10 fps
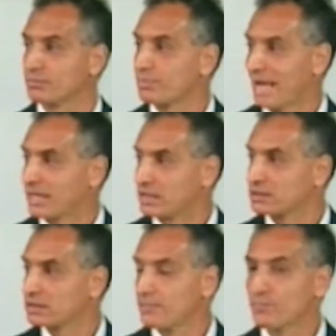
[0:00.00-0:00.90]

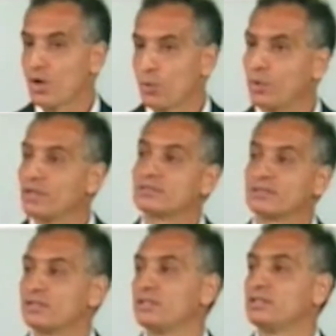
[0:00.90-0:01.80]
planet,
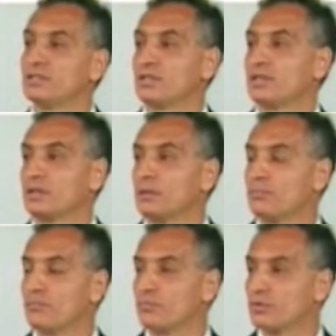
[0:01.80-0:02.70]
with the
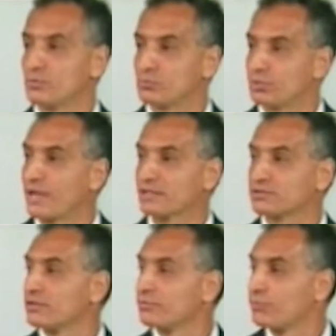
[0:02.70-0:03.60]

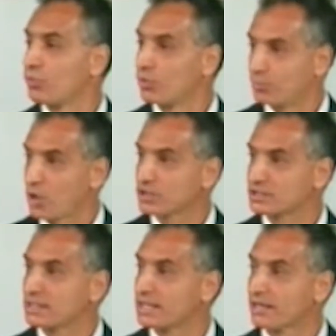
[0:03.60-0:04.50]
2004
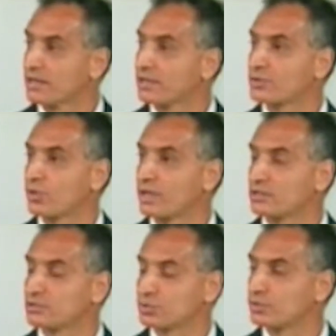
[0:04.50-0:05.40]
Boxing Day earthquake
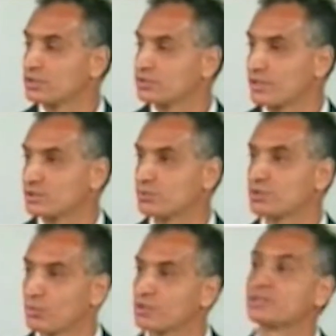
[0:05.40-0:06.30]
in Sunda Trench,
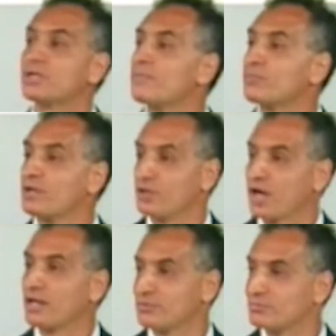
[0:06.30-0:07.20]
which was
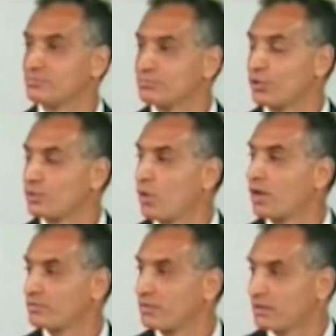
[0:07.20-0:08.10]

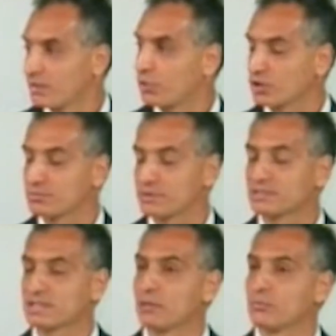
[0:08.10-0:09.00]
9.1, approximately the
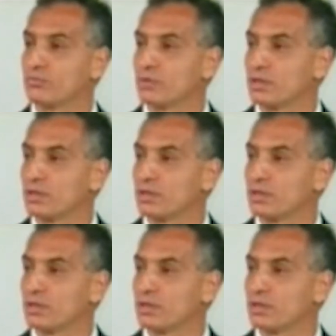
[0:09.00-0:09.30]
same